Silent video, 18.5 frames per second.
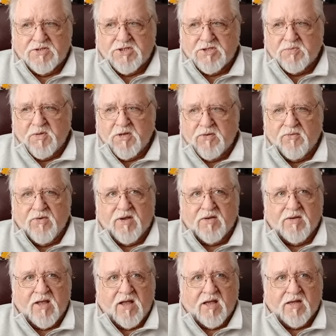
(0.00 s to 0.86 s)
is being
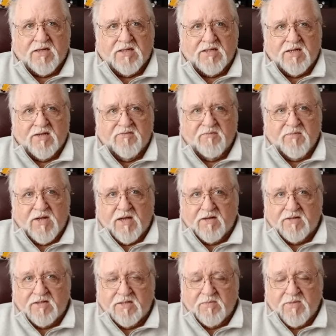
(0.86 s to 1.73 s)
written, oddly enough,
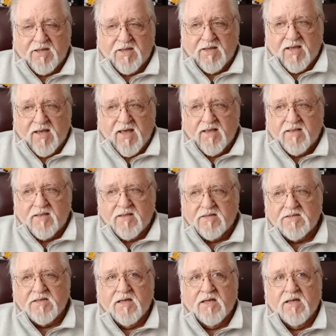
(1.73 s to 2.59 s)
not only by the
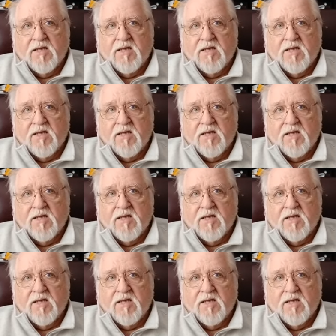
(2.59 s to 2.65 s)
Catholics,